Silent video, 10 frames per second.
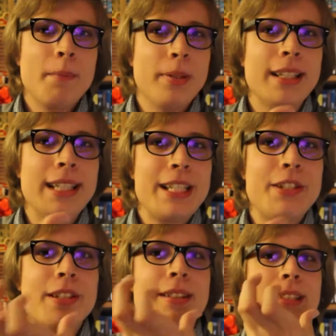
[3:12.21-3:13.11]
But it's
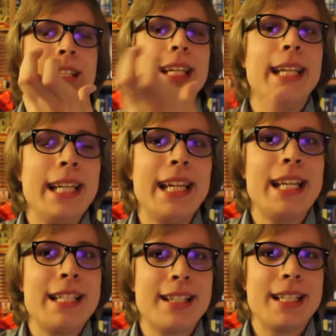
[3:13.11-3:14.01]
just, he
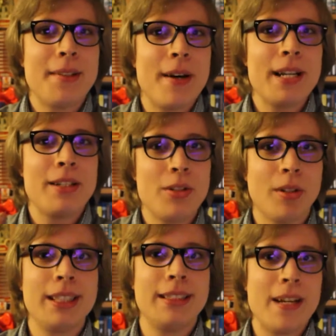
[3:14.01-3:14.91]
is that kind of
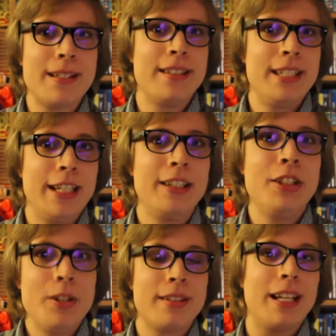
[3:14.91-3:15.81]
controlling type, in the sense he can
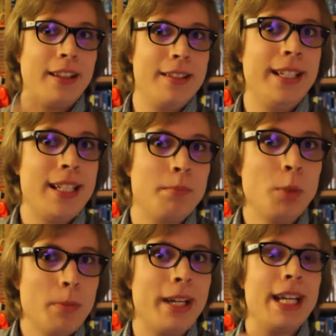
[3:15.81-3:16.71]
use that thing against
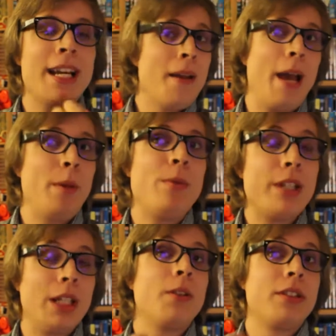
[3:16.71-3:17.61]
Mumei, and Mumei
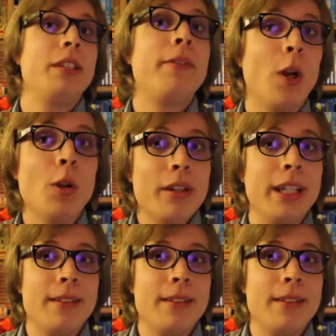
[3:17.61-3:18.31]
are constantly following.